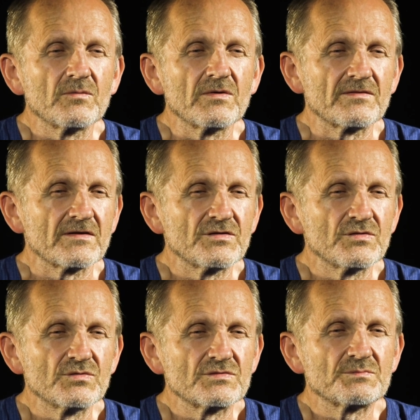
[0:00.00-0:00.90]
with a
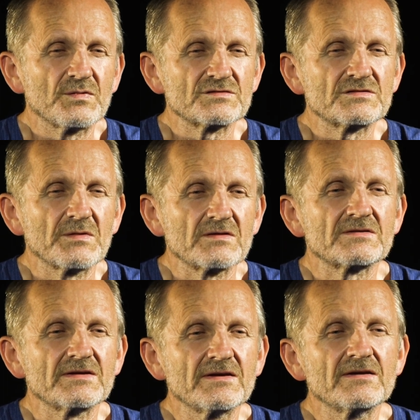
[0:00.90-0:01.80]
huge
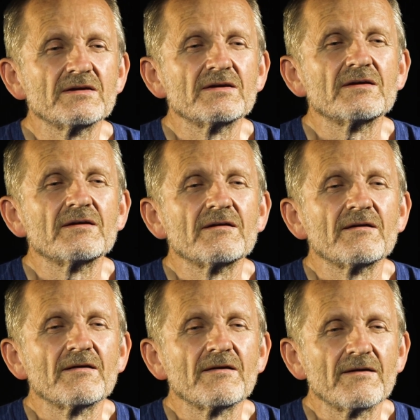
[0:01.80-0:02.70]
possibility
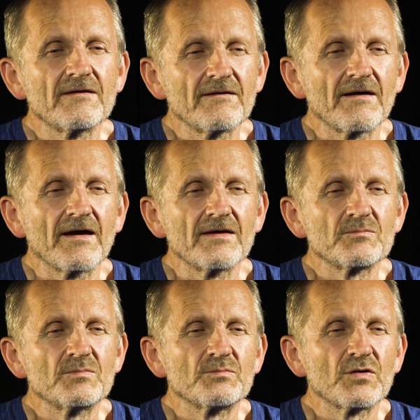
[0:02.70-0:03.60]

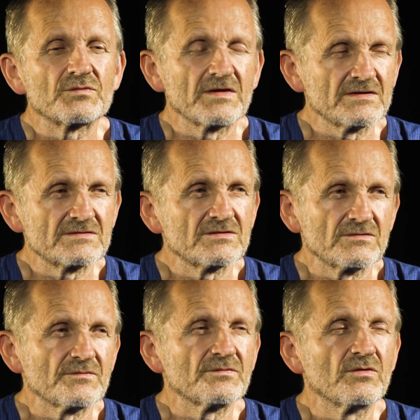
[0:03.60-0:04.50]
and
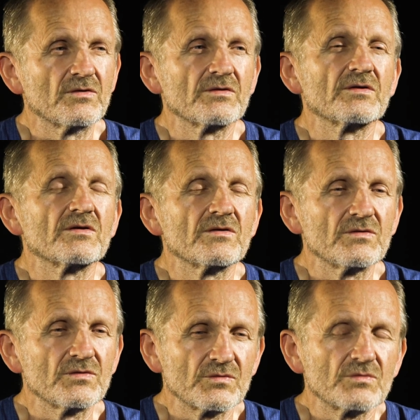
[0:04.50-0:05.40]
potential for
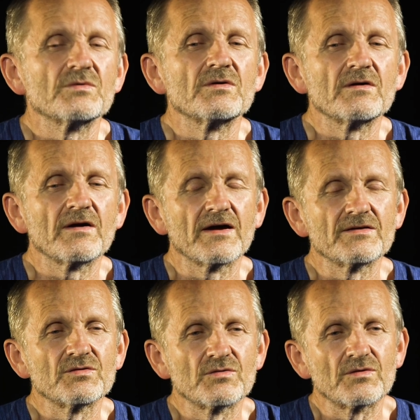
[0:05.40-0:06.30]
you
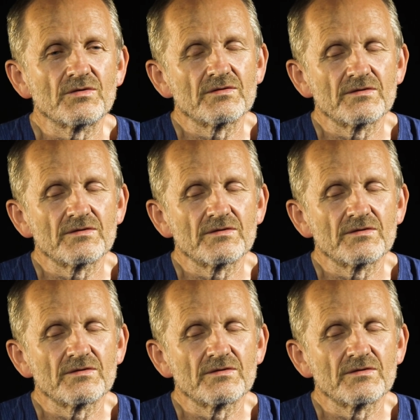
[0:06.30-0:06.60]
and your